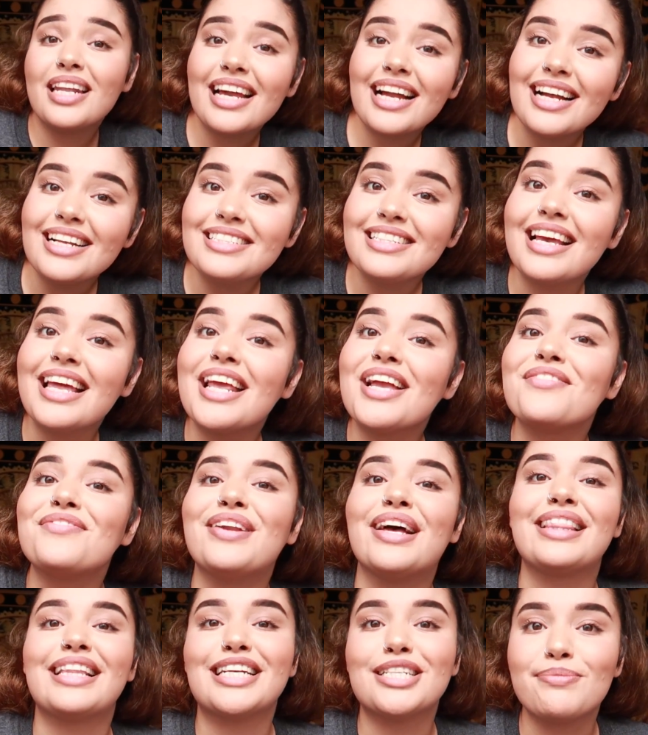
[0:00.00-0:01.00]
like I said, if
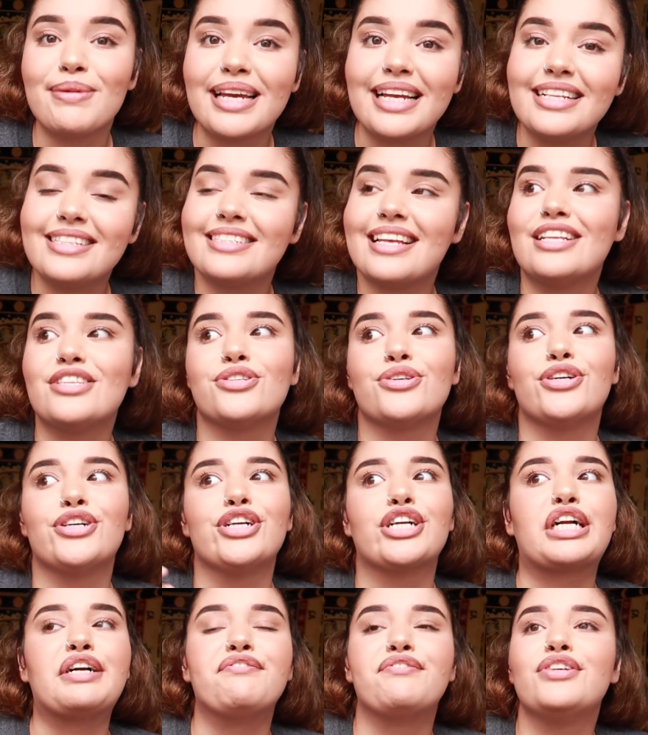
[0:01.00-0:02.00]
nothing is making sense or
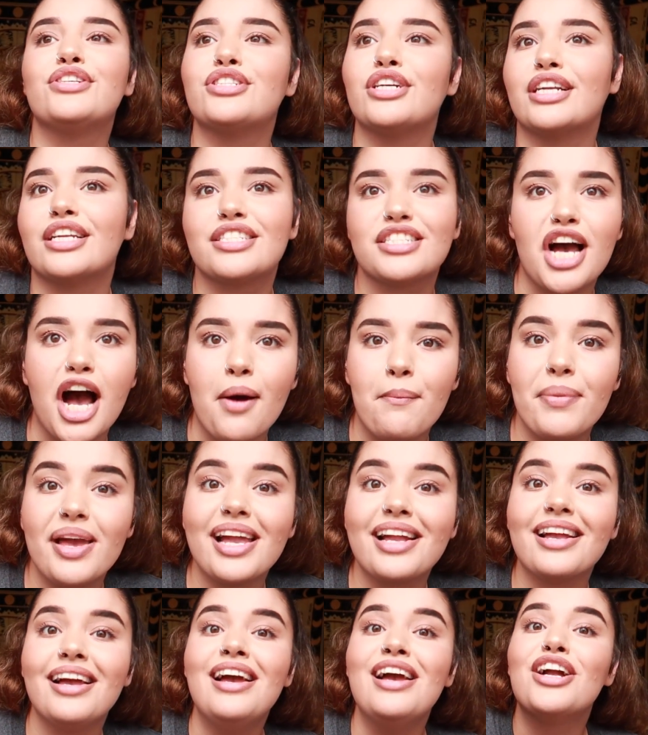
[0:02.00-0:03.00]
you're confused on a
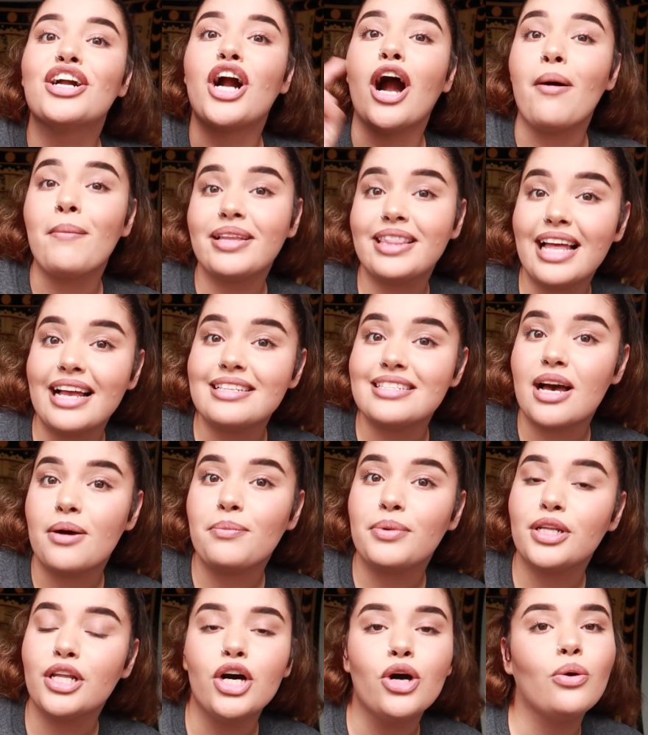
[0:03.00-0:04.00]
topic, comment that down
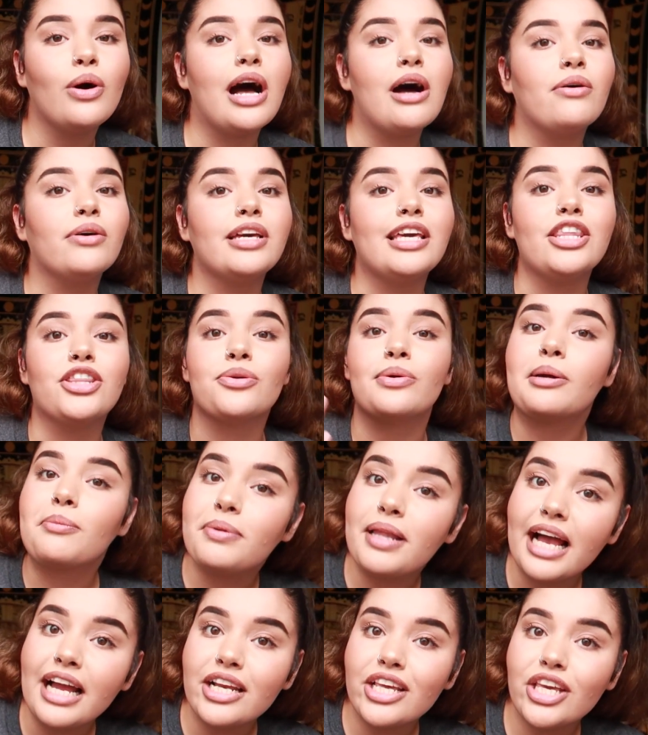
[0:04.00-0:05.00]
below. I will either
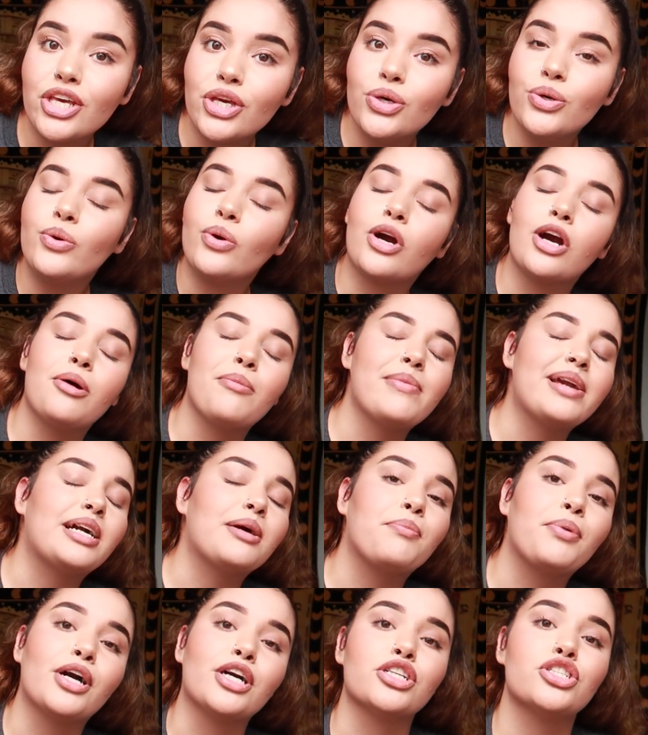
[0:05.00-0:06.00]
reply to you or I'll make
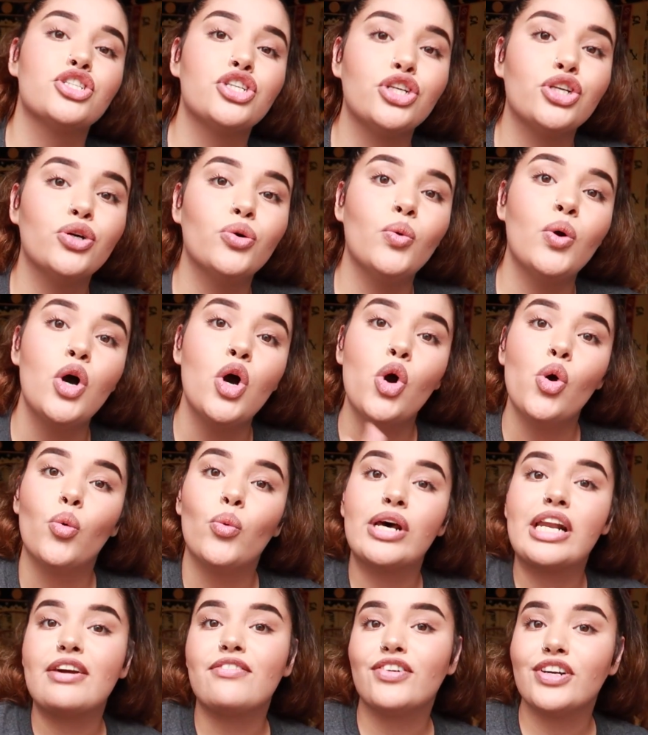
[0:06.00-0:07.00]
a part 2,
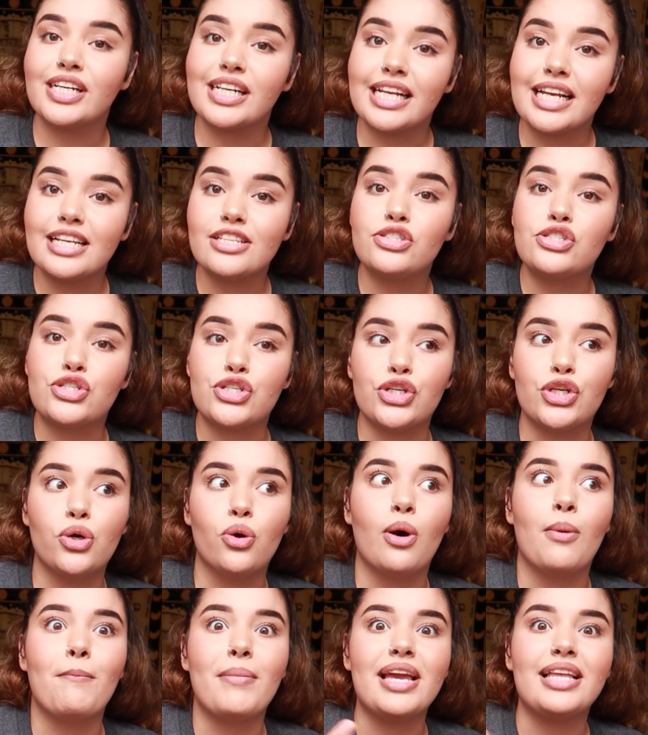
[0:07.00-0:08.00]
whatever it is,
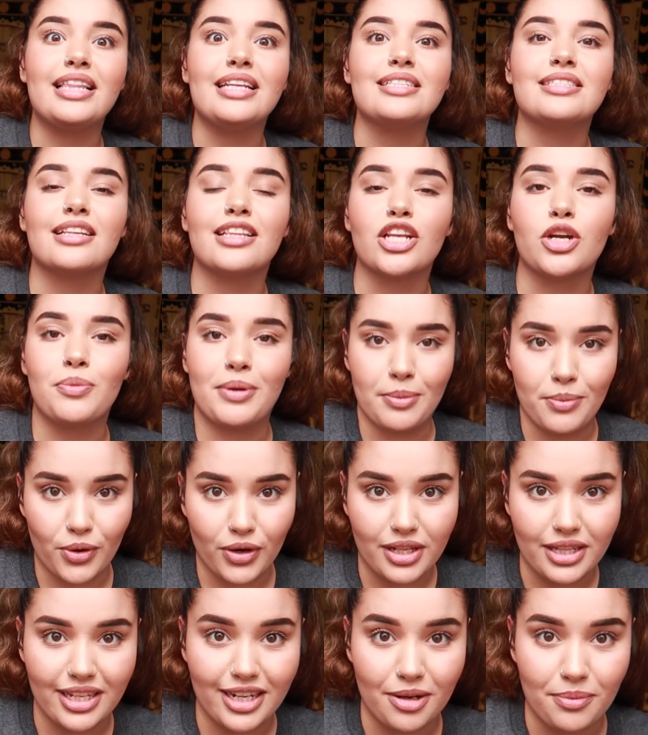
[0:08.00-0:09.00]
to make things a little bit more
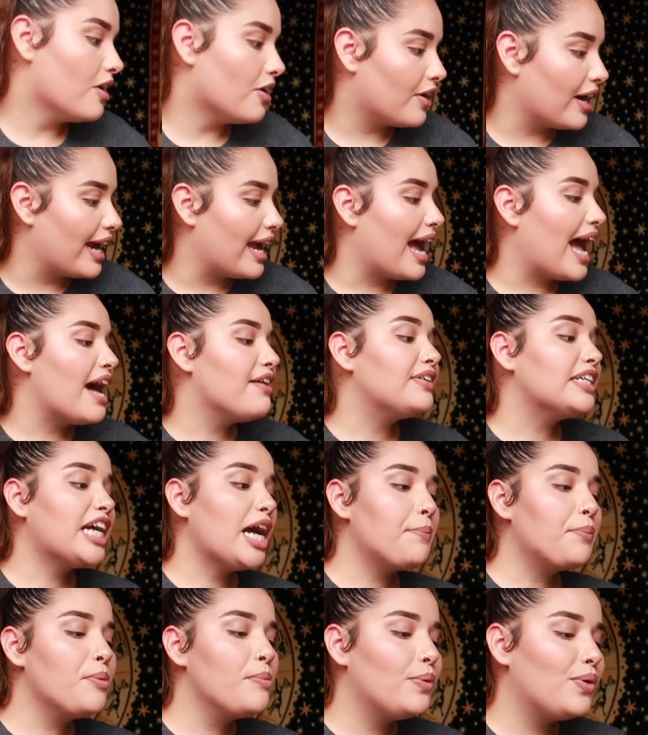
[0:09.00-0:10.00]
clear. All right, I have a
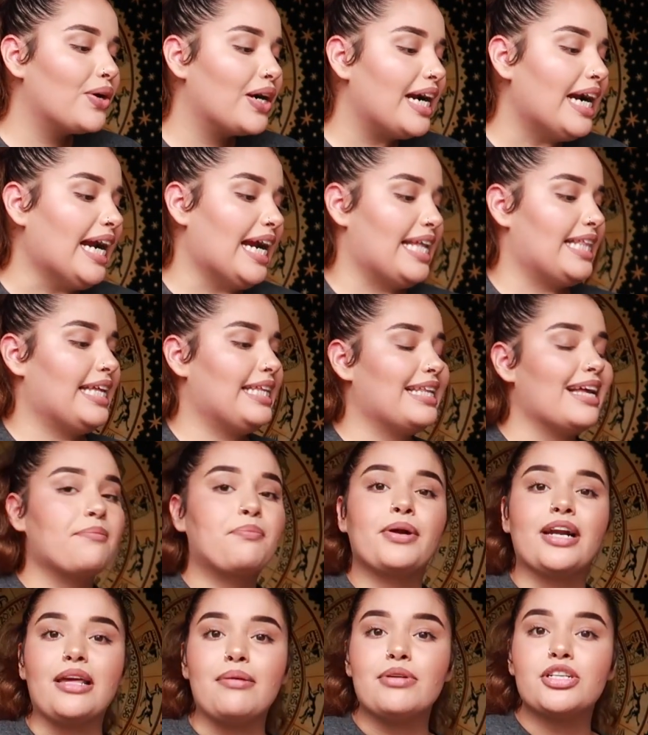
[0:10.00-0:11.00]
couple more, and then that
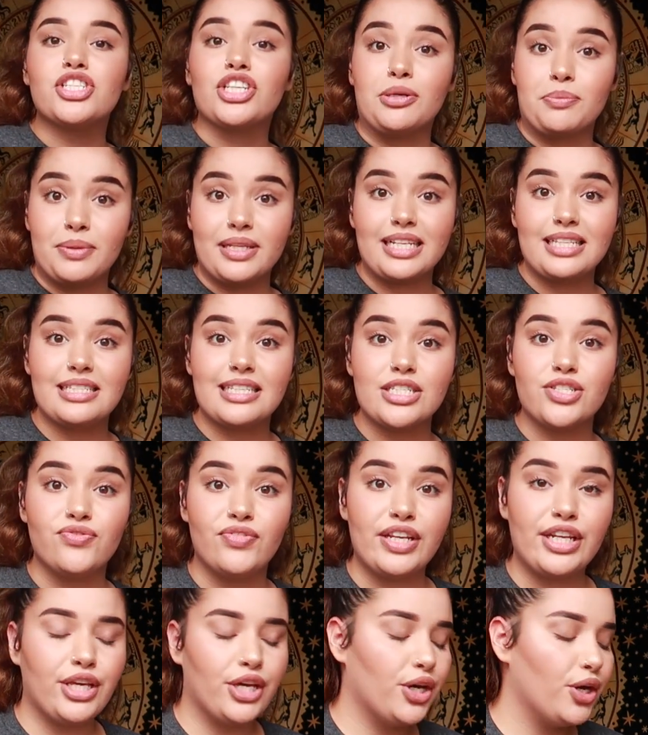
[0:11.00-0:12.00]
pretty much completes this
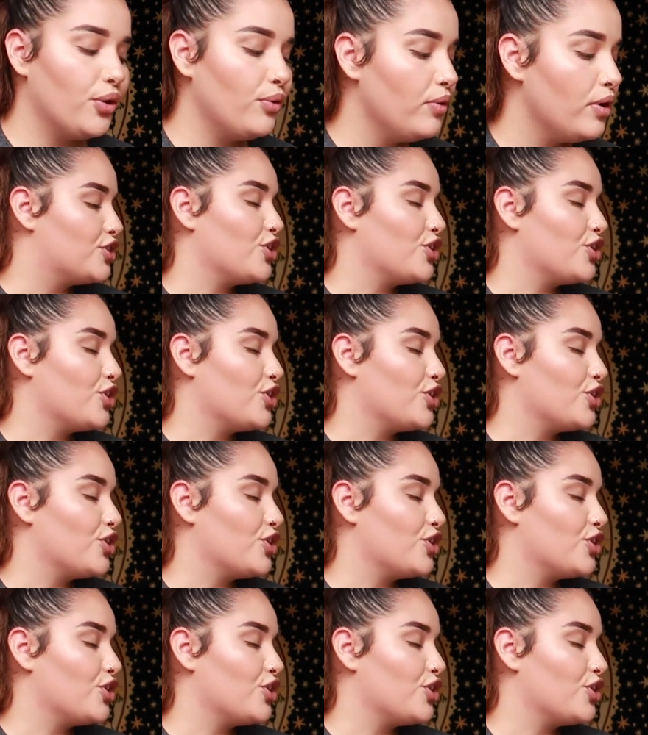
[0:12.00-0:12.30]
video.